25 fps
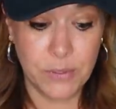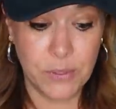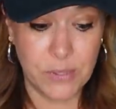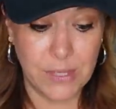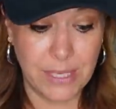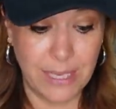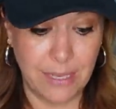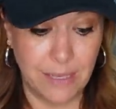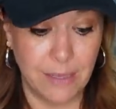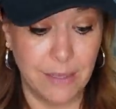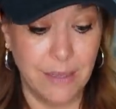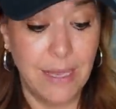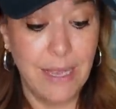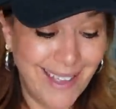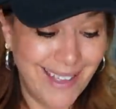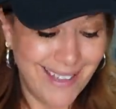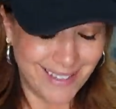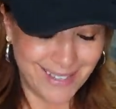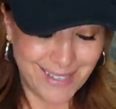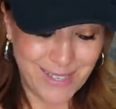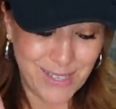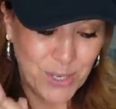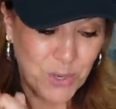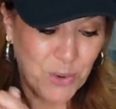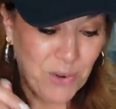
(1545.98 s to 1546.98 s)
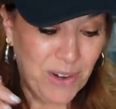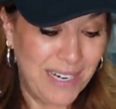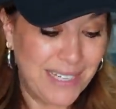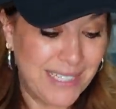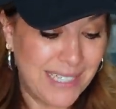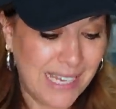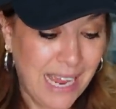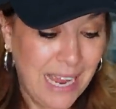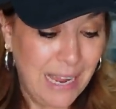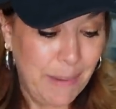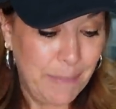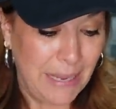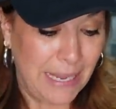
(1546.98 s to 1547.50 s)
sale. This is great
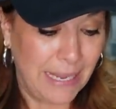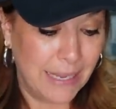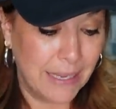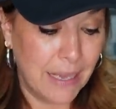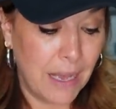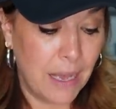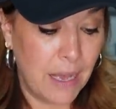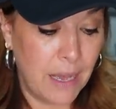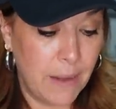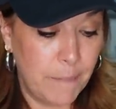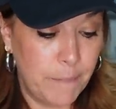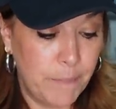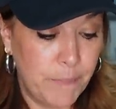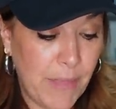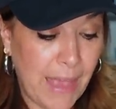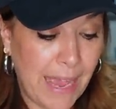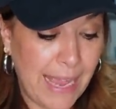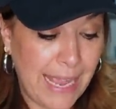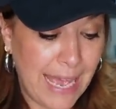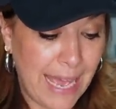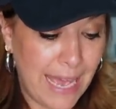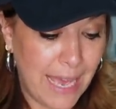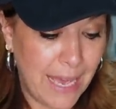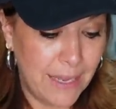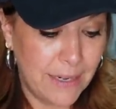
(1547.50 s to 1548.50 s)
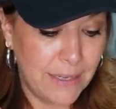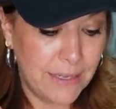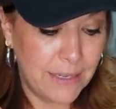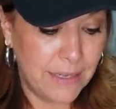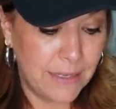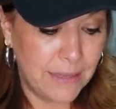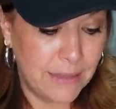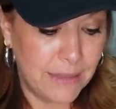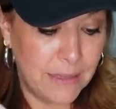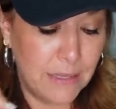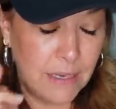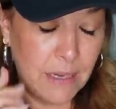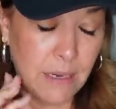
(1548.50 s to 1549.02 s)
timing. Um, I had
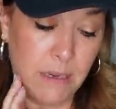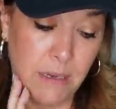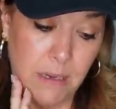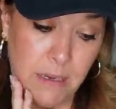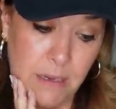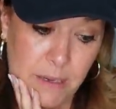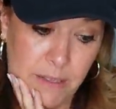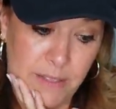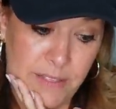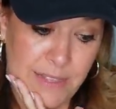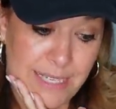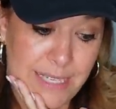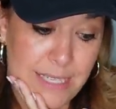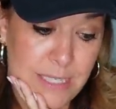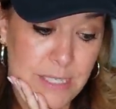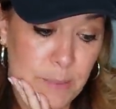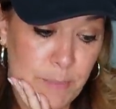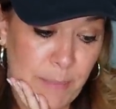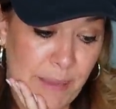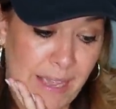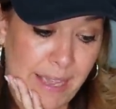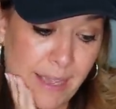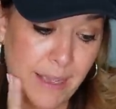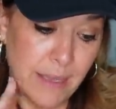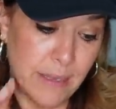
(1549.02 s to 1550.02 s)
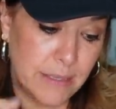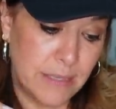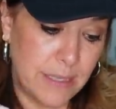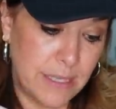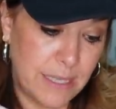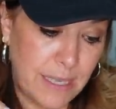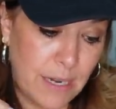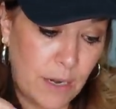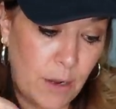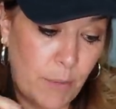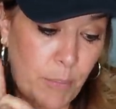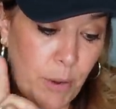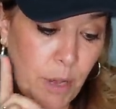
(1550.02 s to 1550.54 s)
uh, these pants
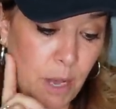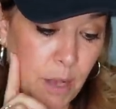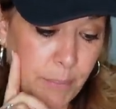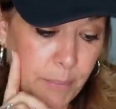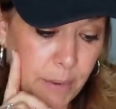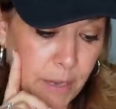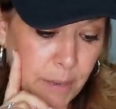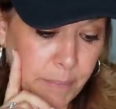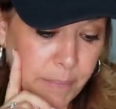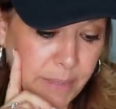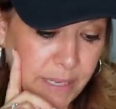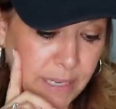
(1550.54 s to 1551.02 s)
that I'll pop up